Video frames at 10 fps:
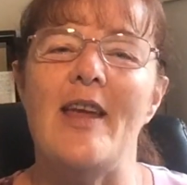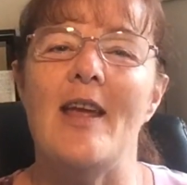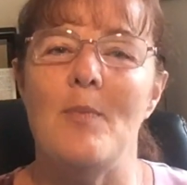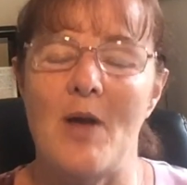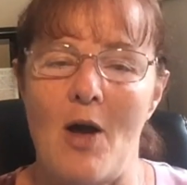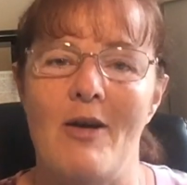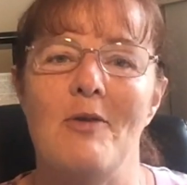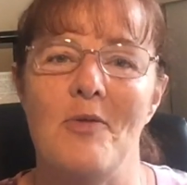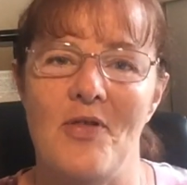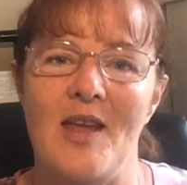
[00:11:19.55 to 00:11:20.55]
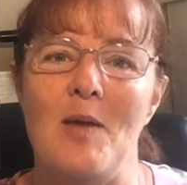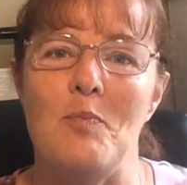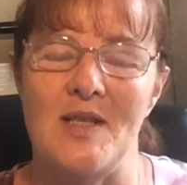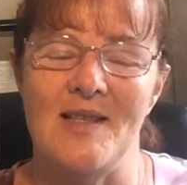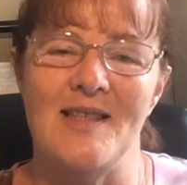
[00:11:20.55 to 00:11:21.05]
keep going with the
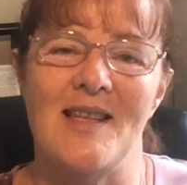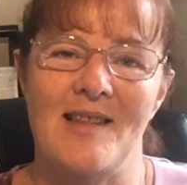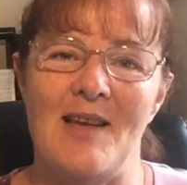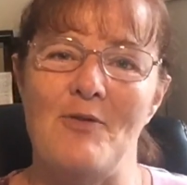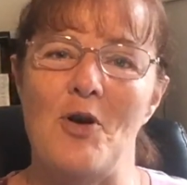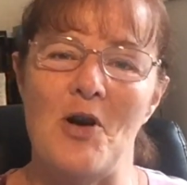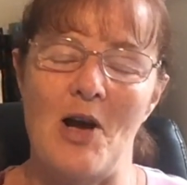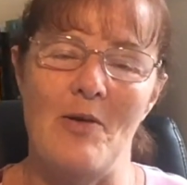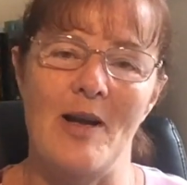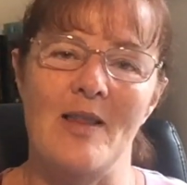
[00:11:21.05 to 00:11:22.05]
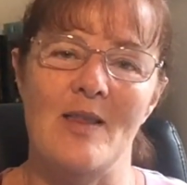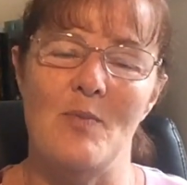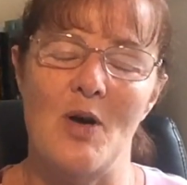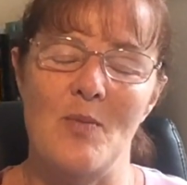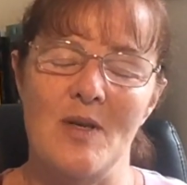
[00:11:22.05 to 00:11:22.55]
impetus that they've got going at the
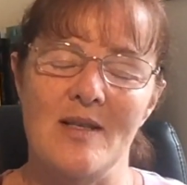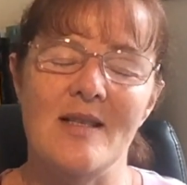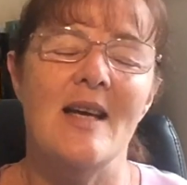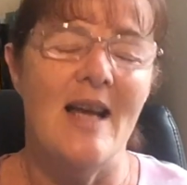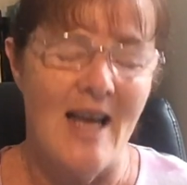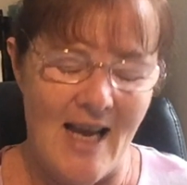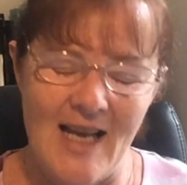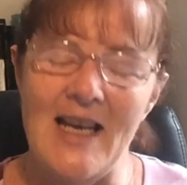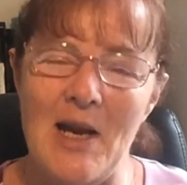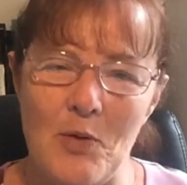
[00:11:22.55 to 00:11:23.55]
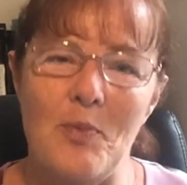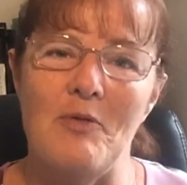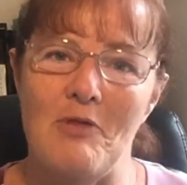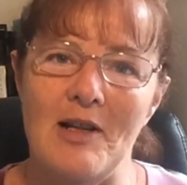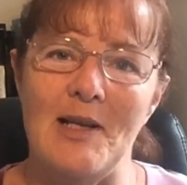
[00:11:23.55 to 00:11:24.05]
moment, it'll be
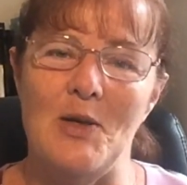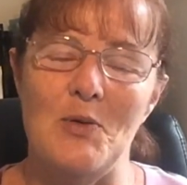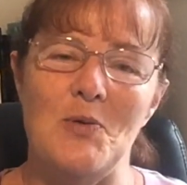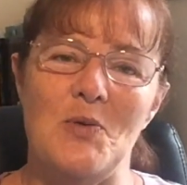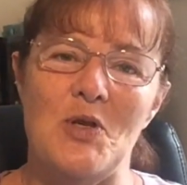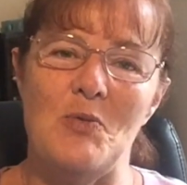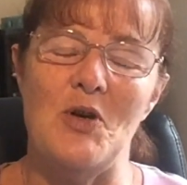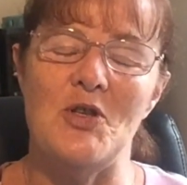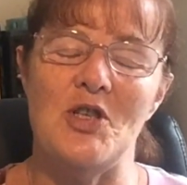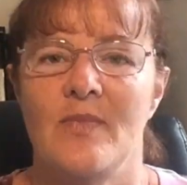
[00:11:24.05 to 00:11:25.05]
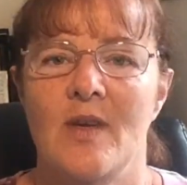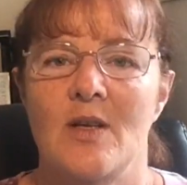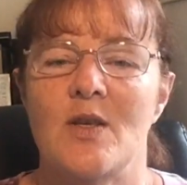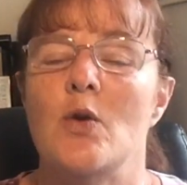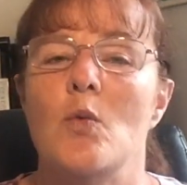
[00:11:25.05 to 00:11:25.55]
really cool to watch.
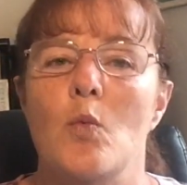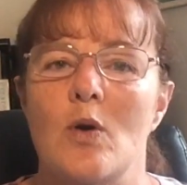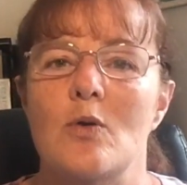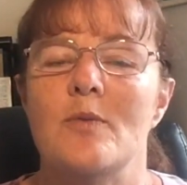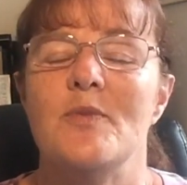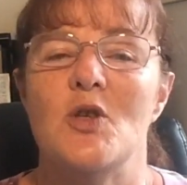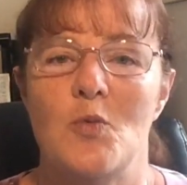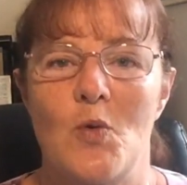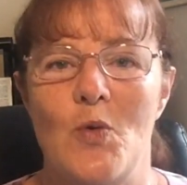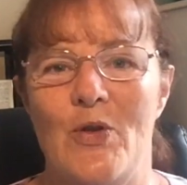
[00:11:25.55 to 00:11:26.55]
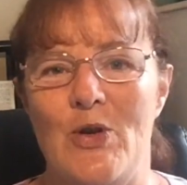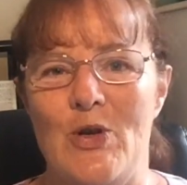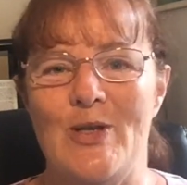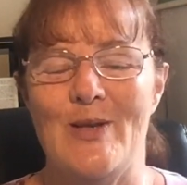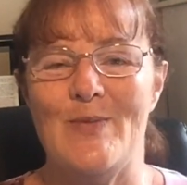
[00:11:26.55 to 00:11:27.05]
So welcome to all the
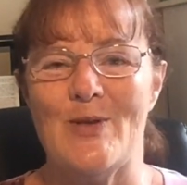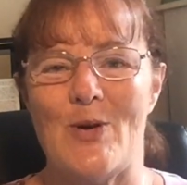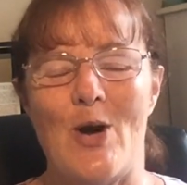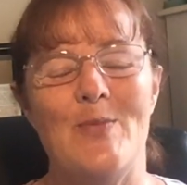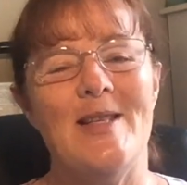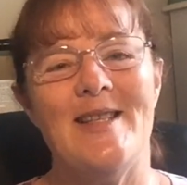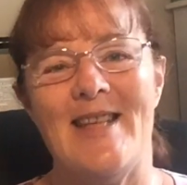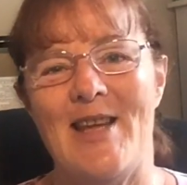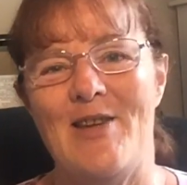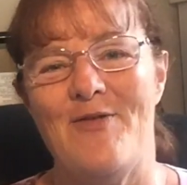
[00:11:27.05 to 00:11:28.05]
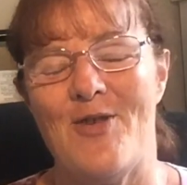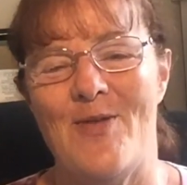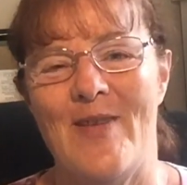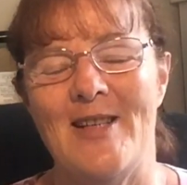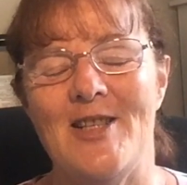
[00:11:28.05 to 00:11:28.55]
new subscribers. Thank you very
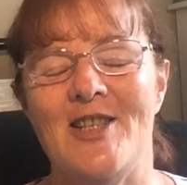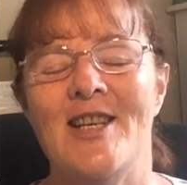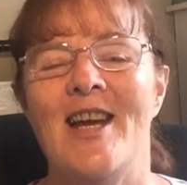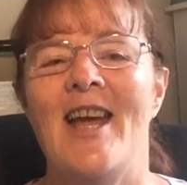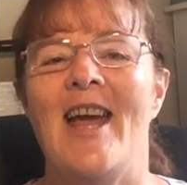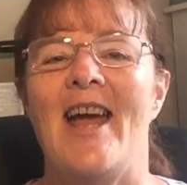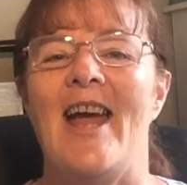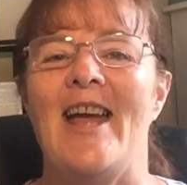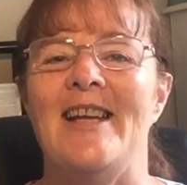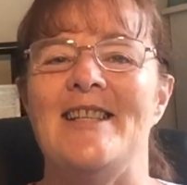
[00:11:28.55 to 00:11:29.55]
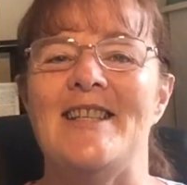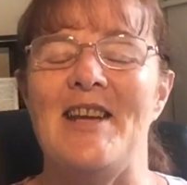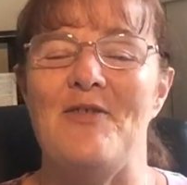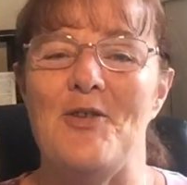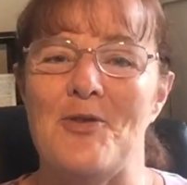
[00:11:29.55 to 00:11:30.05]
much. And
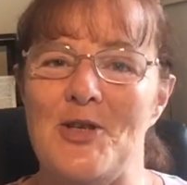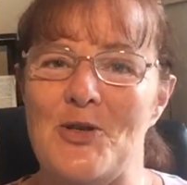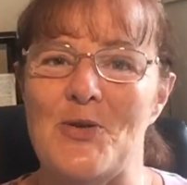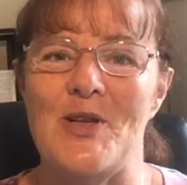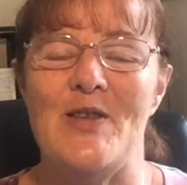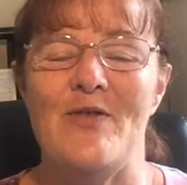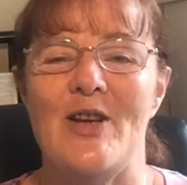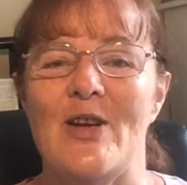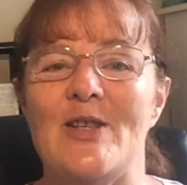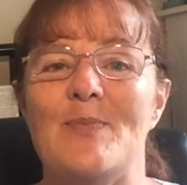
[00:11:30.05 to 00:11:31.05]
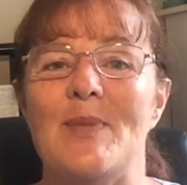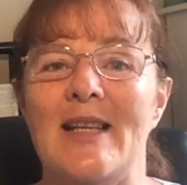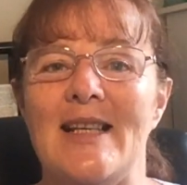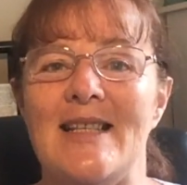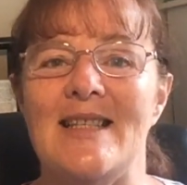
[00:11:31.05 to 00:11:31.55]
if you're enjoying the videos,
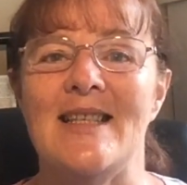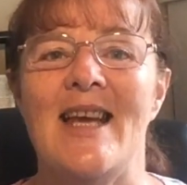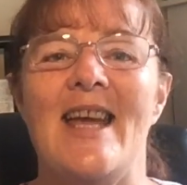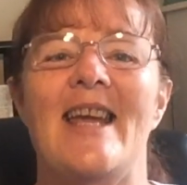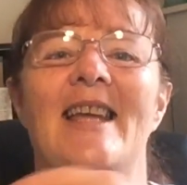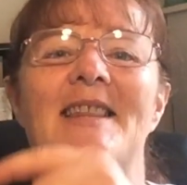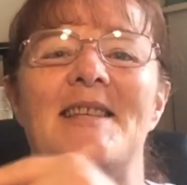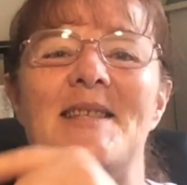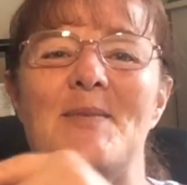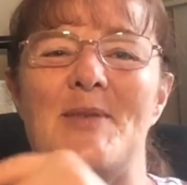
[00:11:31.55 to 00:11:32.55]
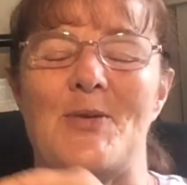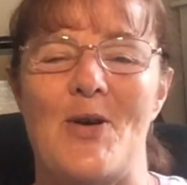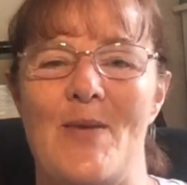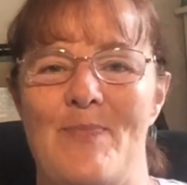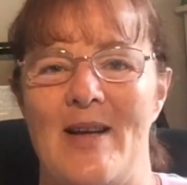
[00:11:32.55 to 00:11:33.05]
please hit the
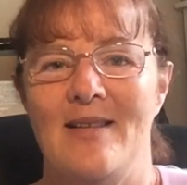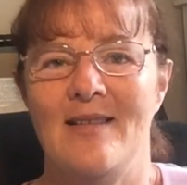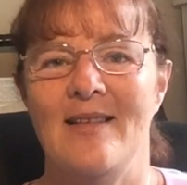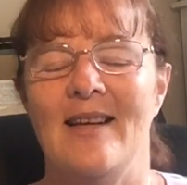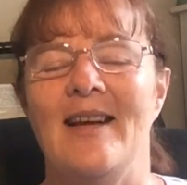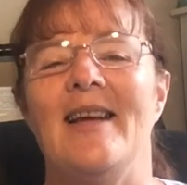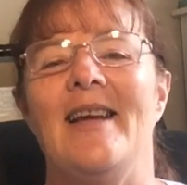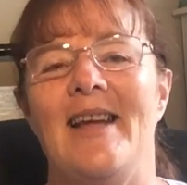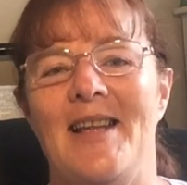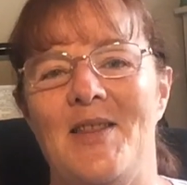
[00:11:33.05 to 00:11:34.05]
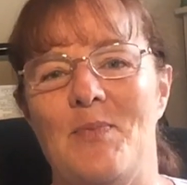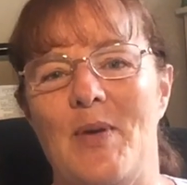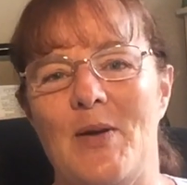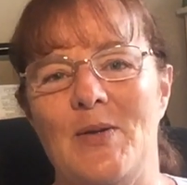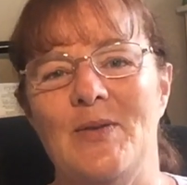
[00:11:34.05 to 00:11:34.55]
subscribe button, hit the
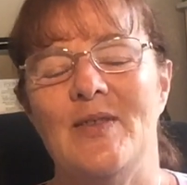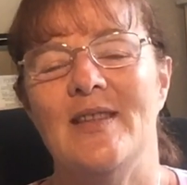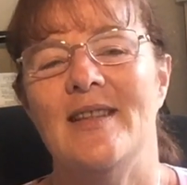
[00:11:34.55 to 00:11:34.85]
bell,